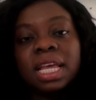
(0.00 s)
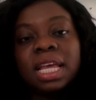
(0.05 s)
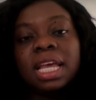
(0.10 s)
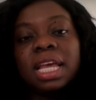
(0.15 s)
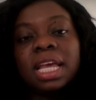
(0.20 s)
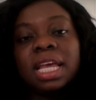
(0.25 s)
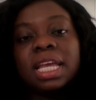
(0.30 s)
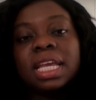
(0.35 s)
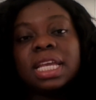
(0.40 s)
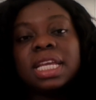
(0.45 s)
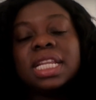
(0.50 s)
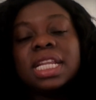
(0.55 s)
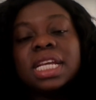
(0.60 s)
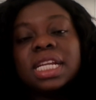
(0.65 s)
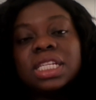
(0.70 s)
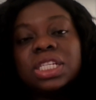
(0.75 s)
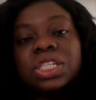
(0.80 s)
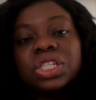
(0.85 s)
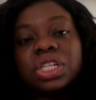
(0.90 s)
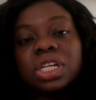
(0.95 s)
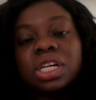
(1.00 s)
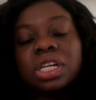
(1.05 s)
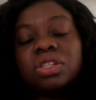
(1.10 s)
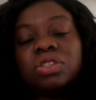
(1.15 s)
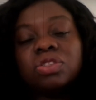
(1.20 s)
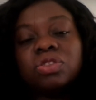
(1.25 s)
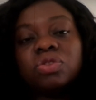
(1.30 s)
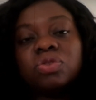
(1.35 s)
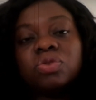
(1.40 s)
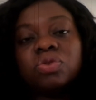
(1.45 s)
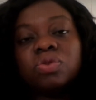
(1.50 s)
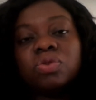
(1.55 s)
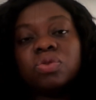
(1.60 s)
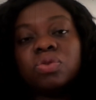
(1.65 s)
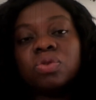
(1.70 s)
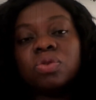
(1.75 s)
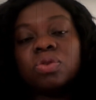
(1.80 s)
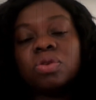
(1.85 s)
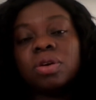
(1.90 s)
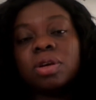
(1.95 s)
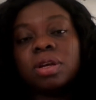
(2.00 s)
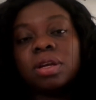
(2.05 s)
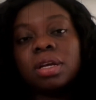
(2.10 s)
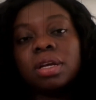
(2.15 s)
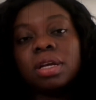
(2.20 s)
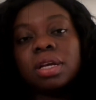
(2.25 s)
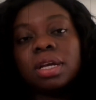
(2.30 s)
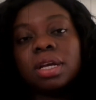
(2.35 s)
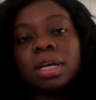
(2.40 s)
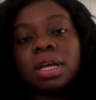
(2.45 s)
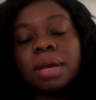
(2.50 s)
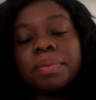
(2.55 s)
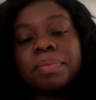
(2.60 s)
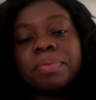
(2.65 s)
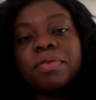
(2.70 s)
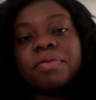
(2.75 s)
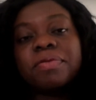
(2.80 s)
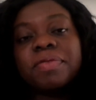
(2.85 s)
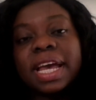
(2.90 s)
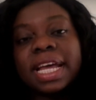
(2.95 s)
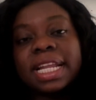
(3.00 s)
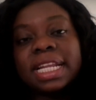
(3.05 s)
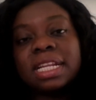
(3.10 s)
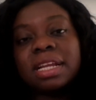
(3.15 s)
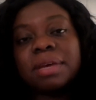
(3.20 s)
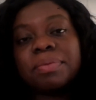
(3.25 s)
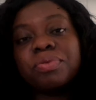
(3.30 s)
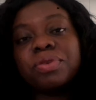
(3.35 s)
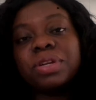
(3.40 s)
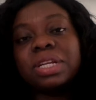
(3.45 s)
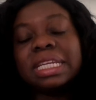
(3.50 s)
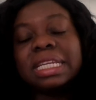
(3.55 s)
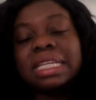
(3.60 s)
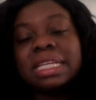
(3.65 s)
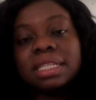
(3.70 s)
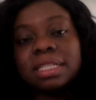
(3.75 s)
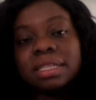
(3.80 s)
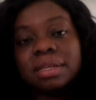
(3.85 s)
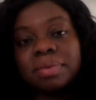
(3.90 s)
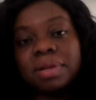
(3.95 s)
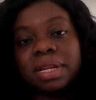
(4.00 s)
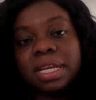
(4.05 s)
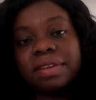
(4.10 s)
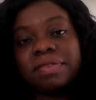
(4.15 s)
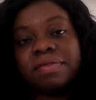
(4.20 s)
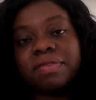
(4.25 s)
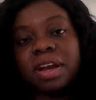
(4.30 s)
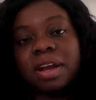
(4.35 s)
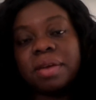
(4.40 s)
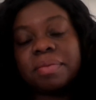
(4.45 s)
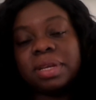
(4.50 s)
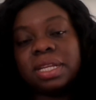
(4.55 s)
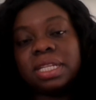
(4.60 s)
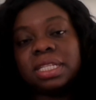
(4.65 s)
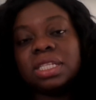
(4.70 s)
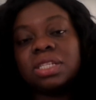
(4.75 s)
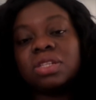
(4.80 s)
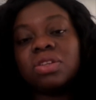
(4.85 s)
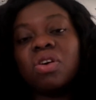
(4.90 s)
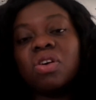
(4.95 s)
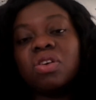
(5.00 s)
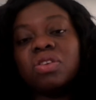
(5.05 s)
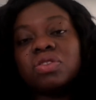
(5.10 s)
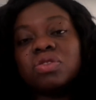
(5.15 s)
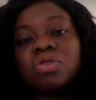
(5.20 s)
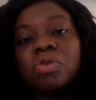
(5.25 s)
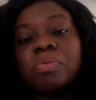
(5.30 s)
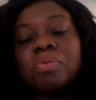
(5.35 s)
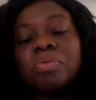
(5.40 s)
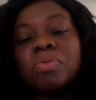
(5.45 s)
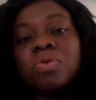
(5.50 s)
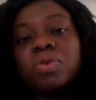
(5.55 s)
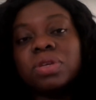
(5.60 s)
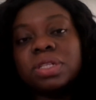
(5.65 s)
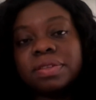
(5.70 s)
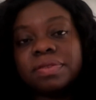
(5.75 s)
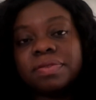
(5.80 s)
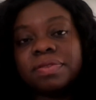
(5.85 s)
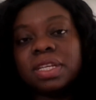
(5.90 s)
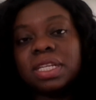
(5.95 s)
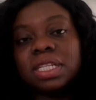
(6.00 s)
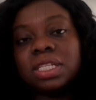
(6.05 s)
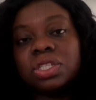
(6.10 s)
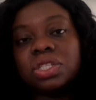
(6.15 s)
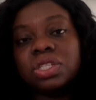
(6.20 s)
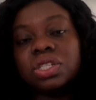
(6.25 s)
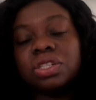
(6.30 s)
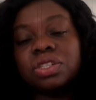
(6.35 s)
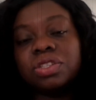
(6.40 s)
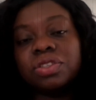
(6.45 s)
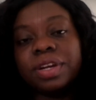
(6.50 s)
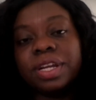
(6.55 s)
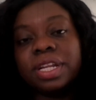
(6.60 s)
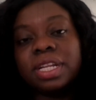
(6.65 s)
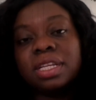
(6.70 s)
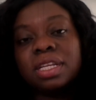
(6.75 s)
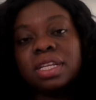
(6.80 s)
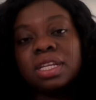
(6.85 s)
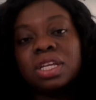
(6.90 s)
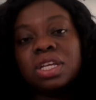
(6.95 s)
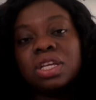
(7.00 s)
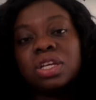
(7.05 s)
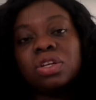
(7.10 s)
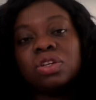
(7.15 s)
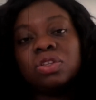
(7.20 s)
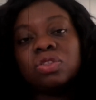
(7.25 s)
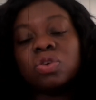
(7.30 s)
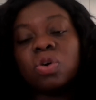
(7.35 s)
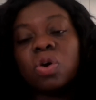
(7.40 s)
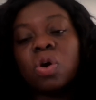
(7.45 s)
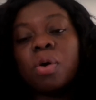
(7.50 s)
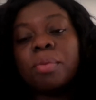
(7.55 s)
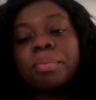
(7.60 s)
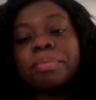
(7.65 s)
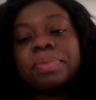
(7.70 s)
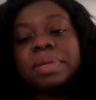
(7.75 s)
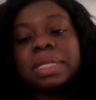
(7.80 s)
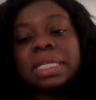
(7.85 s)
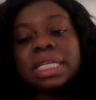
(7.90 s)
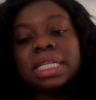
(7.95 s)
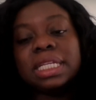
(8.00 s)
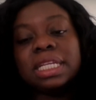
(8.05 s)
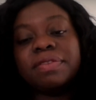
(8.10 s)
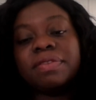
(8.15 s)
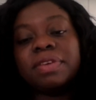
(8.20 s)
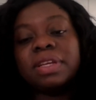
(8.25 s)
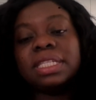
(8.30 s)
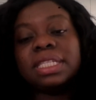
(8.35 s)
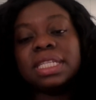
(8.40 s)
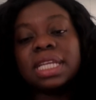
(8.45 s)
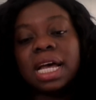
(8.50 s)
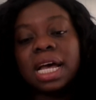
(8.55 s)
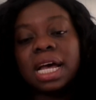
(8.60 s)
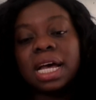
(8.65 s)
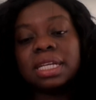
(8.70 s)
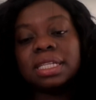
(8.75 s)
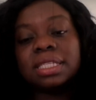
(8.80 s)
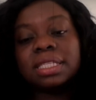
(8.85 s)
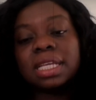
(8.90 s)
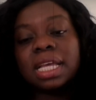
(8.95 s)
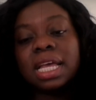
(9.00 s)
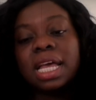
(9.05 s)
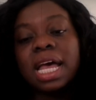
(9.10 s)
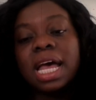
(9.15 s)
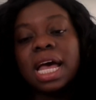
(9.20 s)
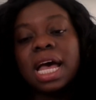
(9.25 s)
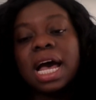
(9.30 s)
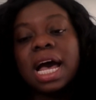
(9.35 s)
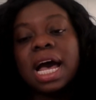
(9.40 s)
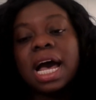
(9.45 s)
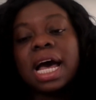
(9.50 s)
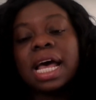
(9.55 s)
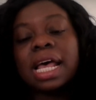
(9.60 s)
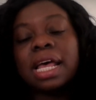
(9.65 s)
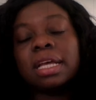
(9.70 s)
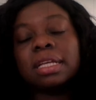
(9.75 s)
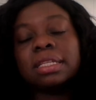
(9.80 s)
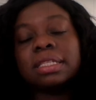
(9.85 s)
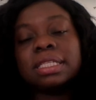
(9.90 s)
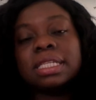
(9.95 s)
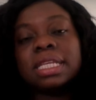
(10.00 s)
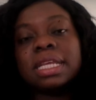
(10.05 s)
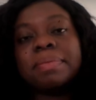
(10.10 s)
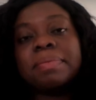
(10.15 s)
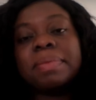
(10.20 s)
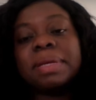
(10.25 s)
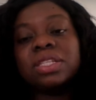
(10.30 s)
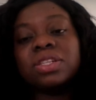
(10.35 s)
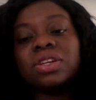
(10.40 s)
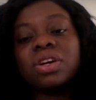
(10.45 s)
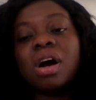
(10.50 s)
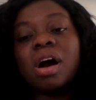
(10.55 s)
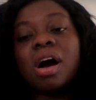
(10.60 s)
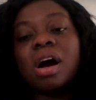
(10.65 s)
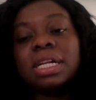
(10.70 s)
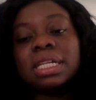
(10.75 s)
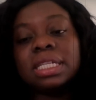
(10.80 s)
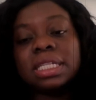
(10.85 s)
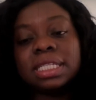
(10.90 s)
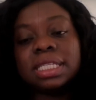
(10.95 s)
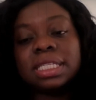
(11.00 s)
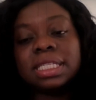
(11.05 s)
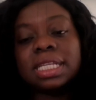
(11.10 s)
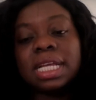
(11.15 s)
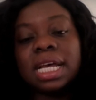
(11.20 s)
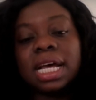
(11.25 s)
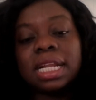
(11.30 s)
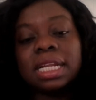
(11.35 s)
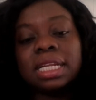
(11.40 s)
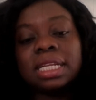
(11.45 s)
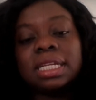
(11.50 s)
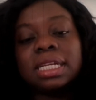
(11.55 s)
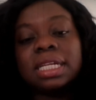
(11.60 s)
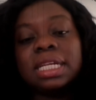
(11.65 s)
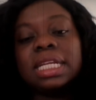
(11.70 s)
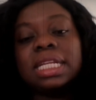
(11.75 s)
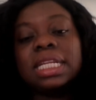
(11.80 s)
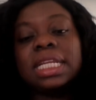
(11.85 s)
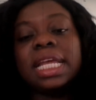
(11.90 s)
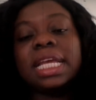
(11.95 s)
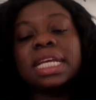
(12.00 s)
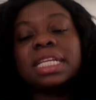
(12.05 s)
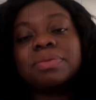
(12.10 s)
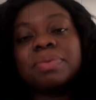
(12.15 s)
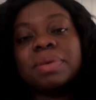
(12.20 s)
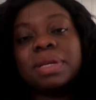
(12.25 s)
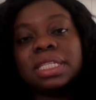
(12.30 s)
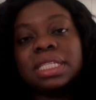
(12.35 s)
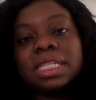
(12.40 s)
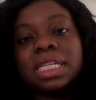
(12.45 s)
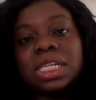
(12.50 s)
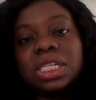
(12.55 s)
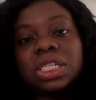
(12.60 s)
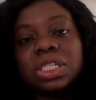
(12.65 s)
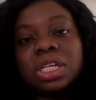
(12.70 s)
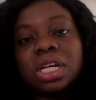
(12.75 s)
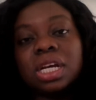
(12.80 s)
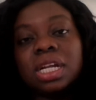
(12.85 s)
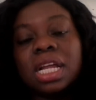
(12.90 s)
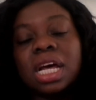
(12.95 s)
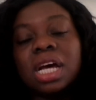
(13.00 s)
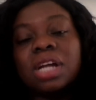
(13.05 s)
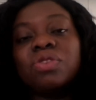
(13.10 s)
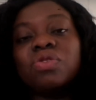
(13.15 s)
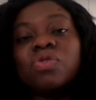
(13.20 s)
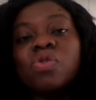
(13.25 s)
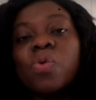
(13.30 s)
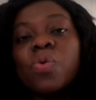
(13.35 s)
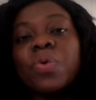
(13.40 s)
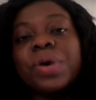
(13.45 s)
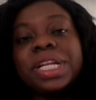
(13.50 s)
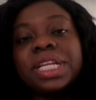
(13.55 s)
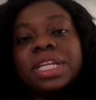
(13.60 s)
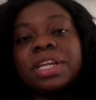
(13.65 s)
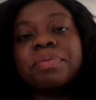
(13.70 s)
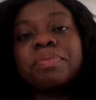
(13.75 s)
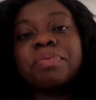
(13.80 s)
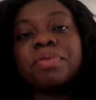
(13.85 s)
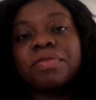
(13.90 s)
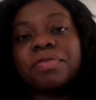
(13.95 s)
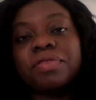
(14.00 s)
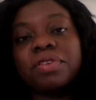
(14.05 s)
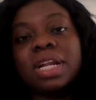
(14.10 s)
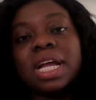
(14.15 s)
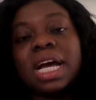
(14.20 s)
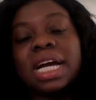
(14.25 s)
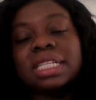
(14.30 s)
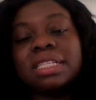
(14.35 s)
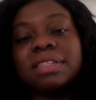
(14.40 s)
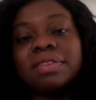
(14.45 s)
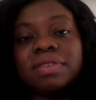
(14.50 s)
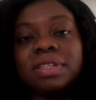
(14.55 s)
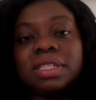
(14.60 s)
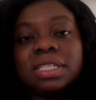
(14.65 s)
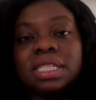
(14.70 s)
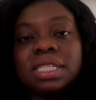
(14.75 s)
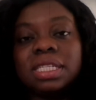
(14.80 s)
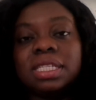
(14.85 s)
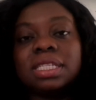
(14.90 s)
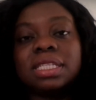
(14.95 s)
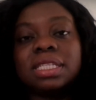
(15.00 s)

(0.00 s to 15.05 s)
In addition to providing a predictable environment, it also motivates children to complete given tasks as they better understand the expectation and know when their preferred activities